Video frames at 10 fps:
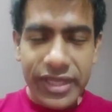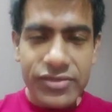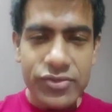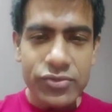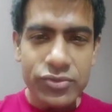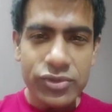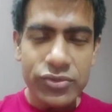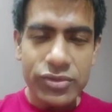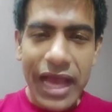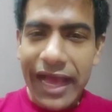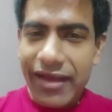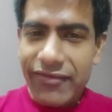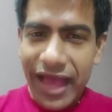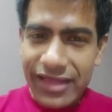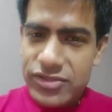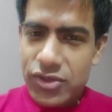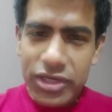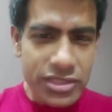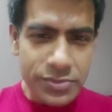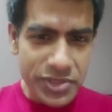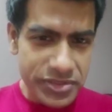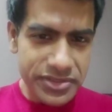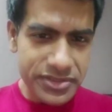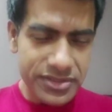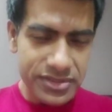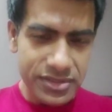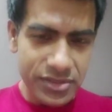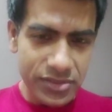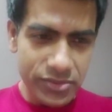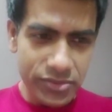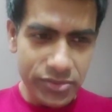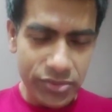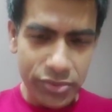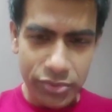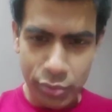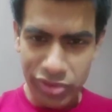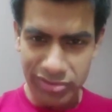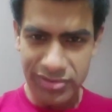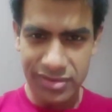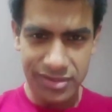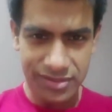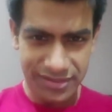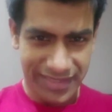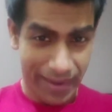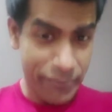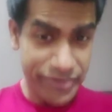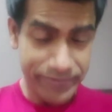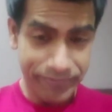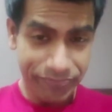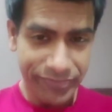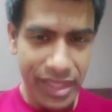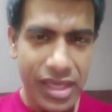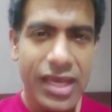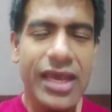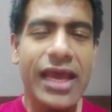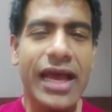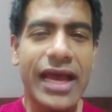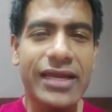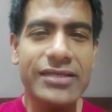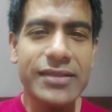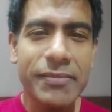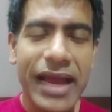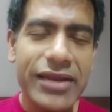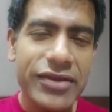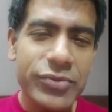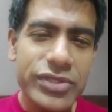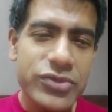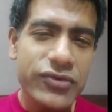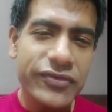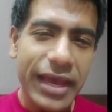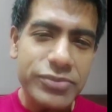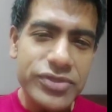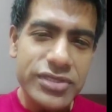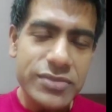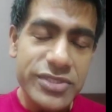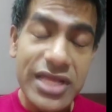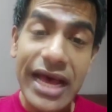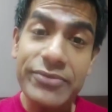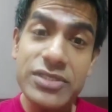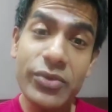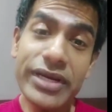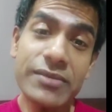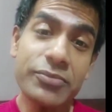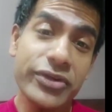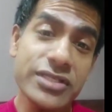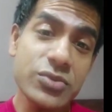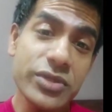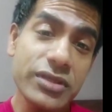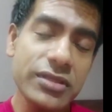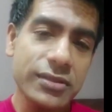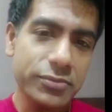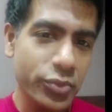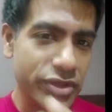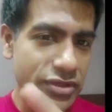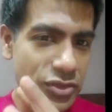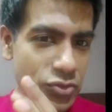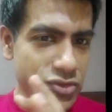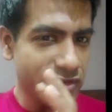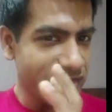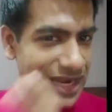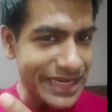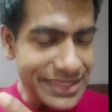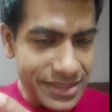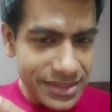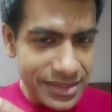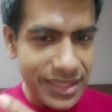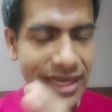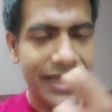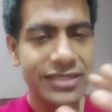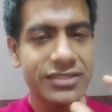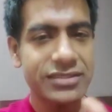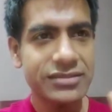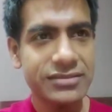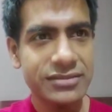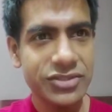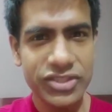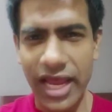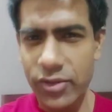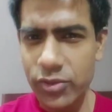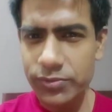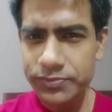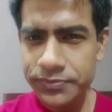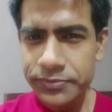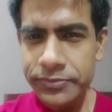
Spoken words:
that you have hands-on experience with the camera, and the manner in which you have captured these images. I was quite impressed with the use of light and shadow.